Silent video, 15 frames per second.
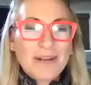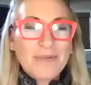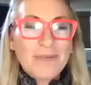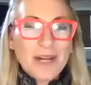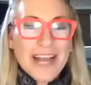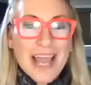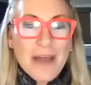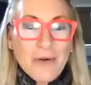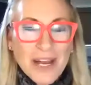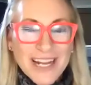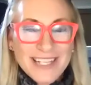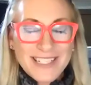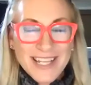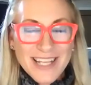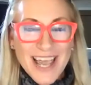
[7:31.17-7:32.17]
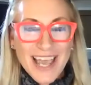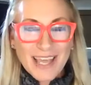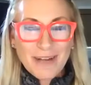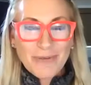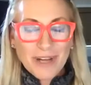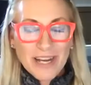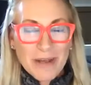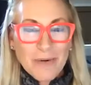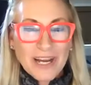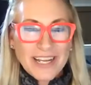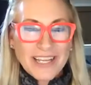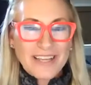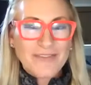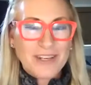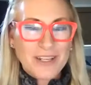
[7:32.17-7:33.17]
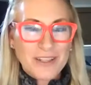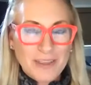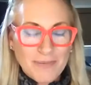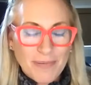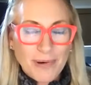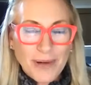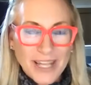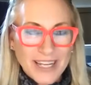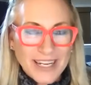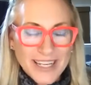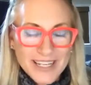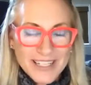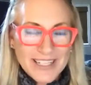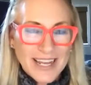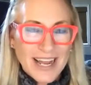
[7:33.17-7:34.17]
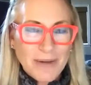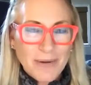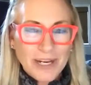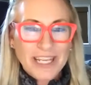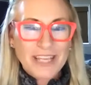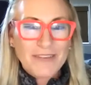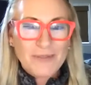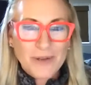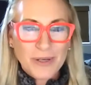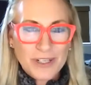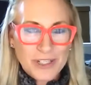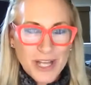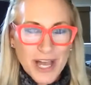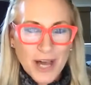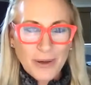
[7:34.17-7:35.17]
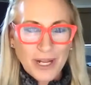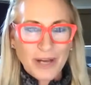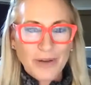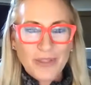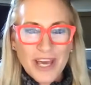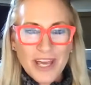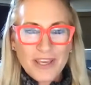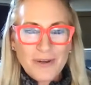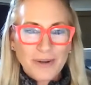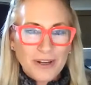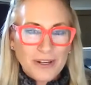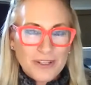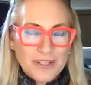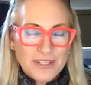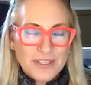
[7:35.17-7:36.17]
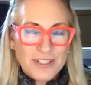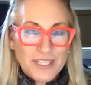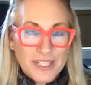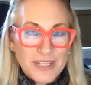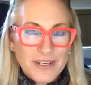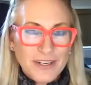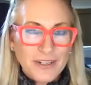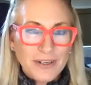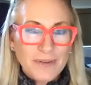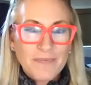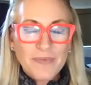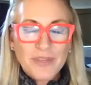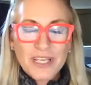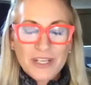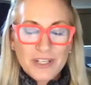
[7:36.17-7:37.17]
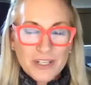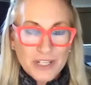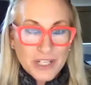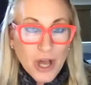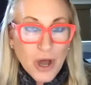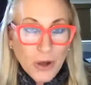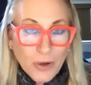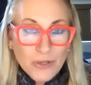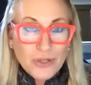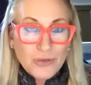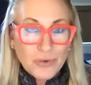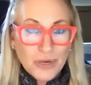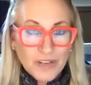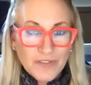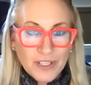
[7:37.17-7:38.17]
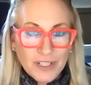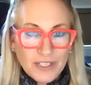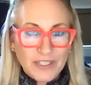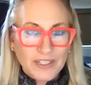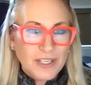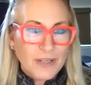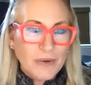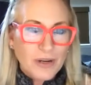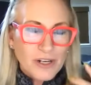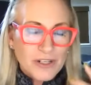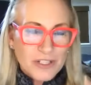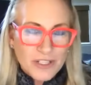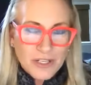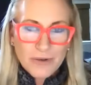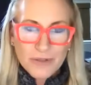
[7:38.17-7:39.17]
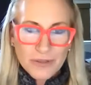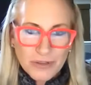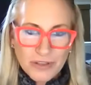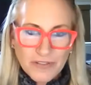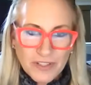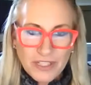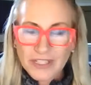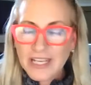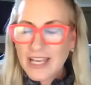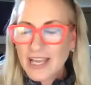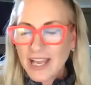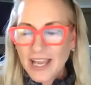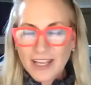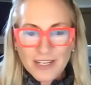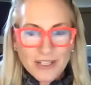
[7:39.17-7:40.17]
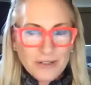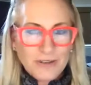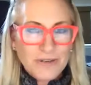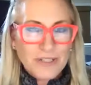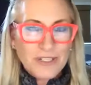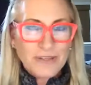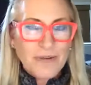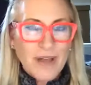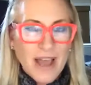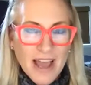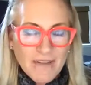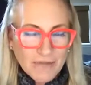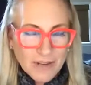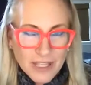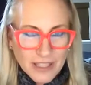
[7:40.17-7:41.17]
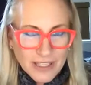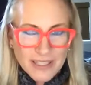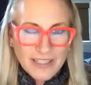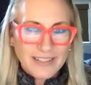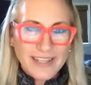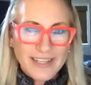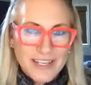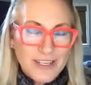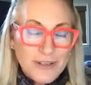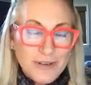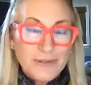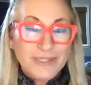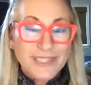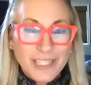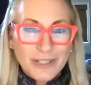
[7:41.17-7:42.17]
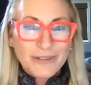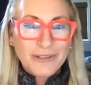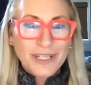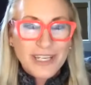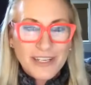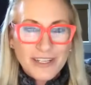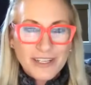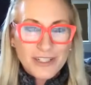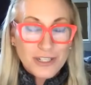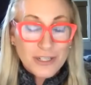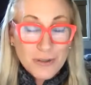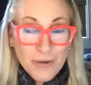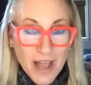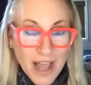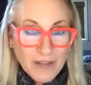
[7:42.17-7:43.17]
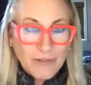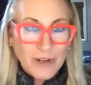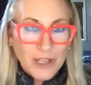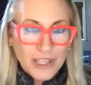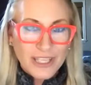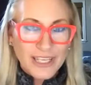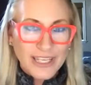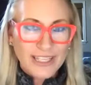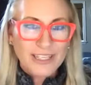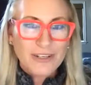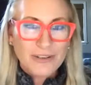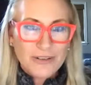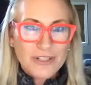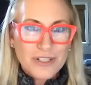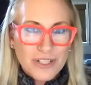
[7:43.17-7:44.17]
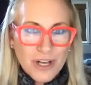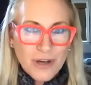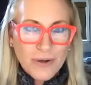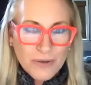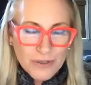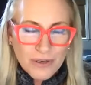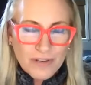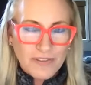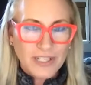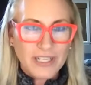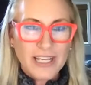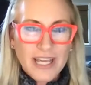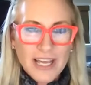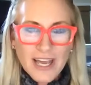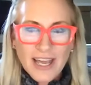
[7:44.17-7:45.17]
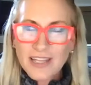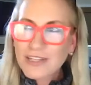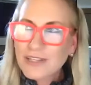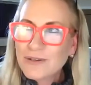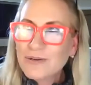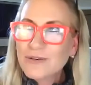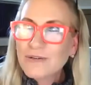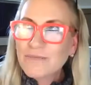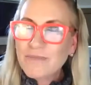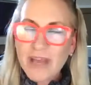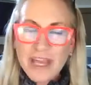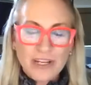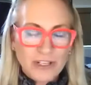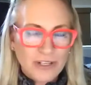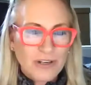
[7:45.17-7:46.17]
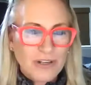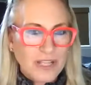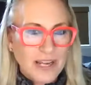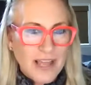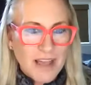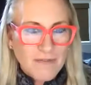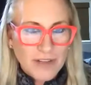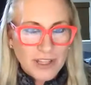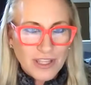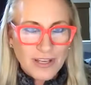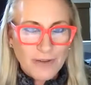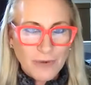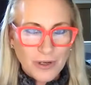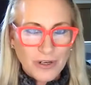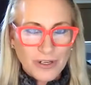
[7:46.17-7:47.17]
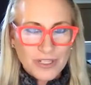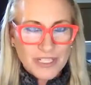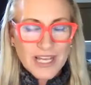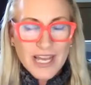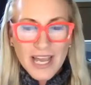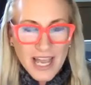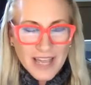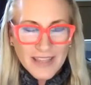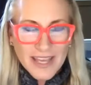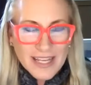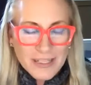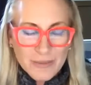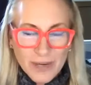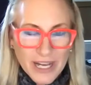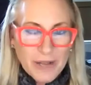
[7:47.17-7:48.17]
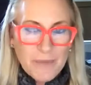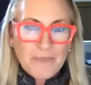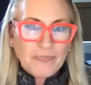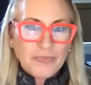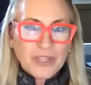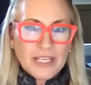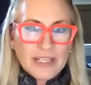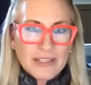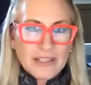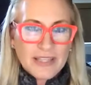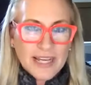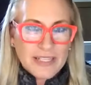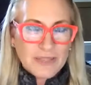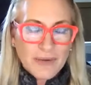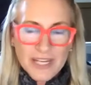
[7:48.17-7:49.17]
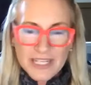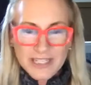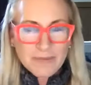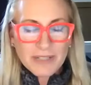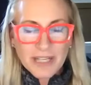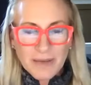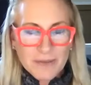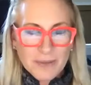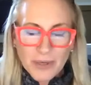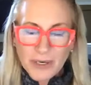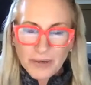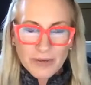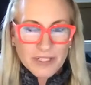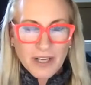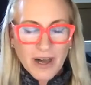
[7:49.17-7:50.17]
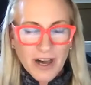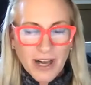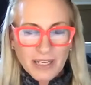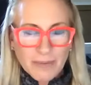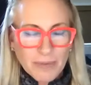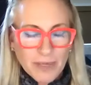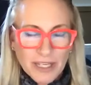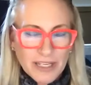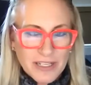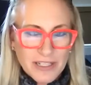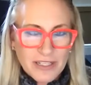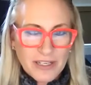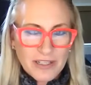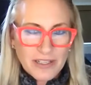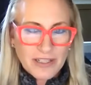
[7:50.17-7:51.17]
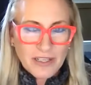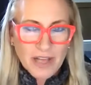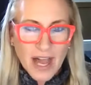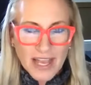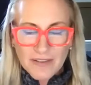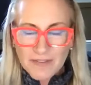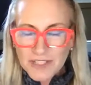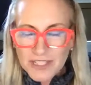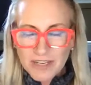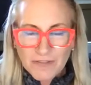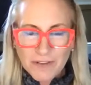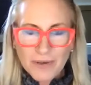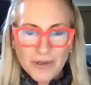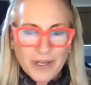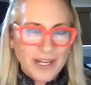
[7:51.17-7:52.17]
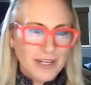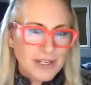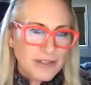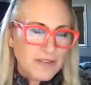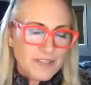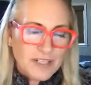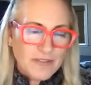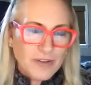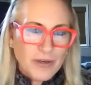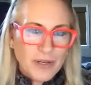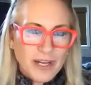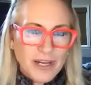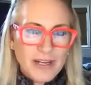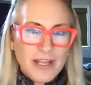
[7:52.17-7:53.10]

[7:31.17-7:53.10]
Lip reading: what I want to say, and what I want to give the point is that I want to give you a shout out that you are still so driven. You are so driven, and you do everything. Like, you literally do everything. You're so driven, and you make sure that everything works. And that's why sometimes we don't talk, because I have stuff going on, you have stuff going on.